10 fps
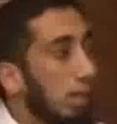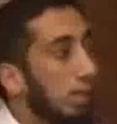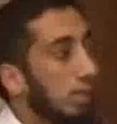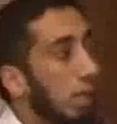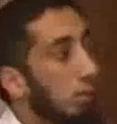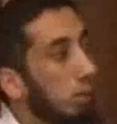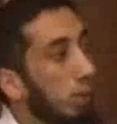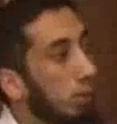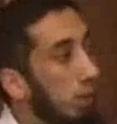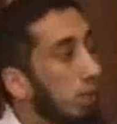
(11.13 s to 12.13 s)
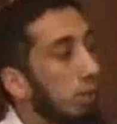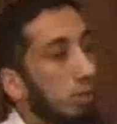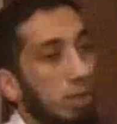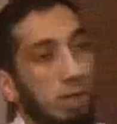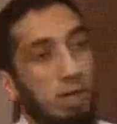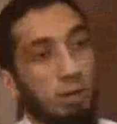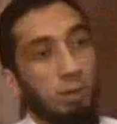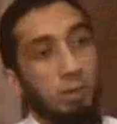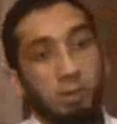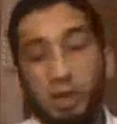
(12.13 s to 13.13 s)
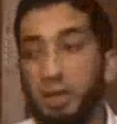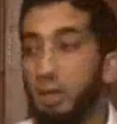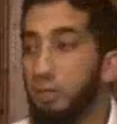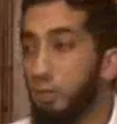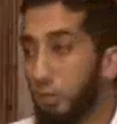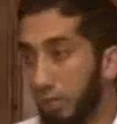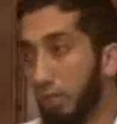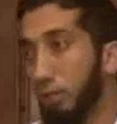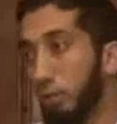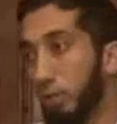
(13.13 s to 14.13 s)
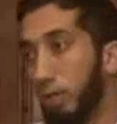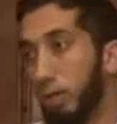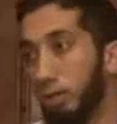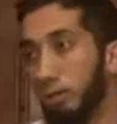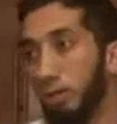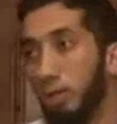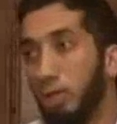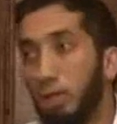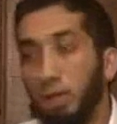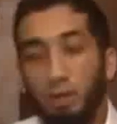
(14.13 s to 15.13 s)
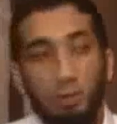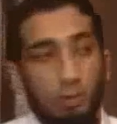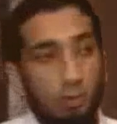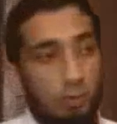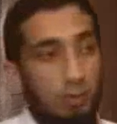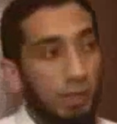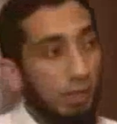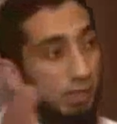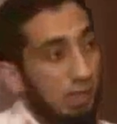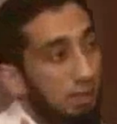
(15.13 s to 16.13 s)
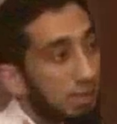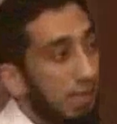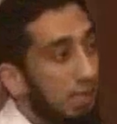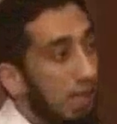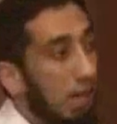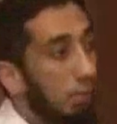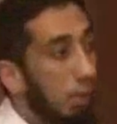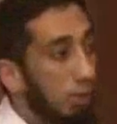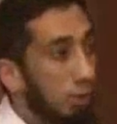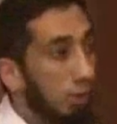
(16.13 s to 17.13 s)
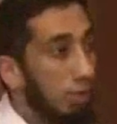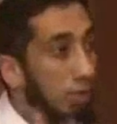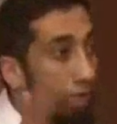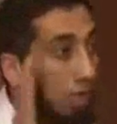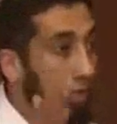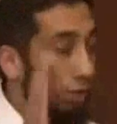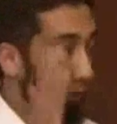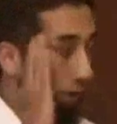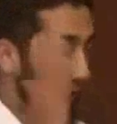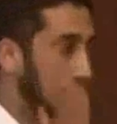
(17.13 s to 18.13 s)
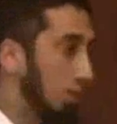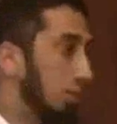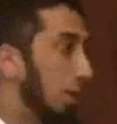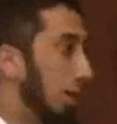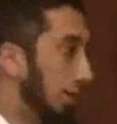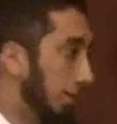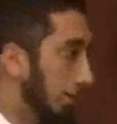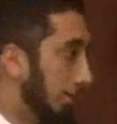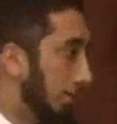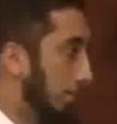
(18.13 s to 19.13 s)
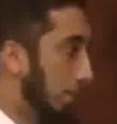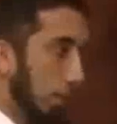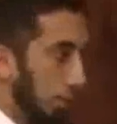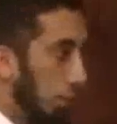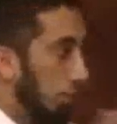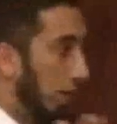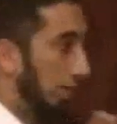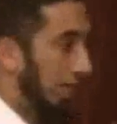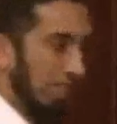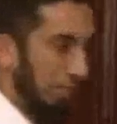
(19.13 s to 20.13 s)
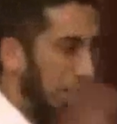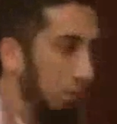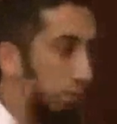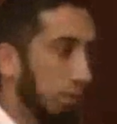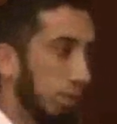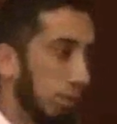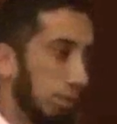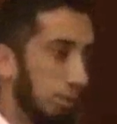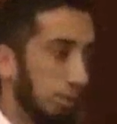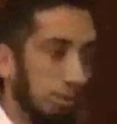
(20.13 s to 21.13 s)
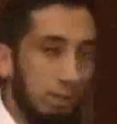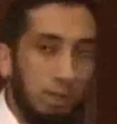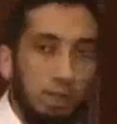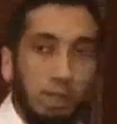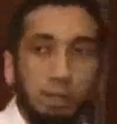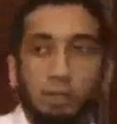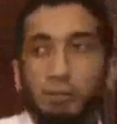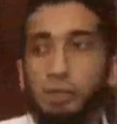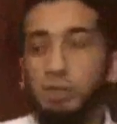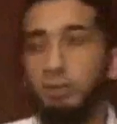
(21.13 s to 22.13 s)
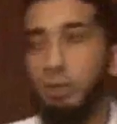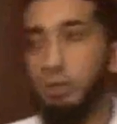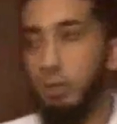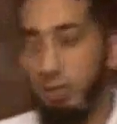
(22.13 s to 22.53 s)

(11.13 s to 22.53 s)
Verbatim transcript: is that when we read the Qur'an or when we try to understand the Qur'an, there are some things I want you to deconstruct in your mind, deprogram, get them out of your system. The first of those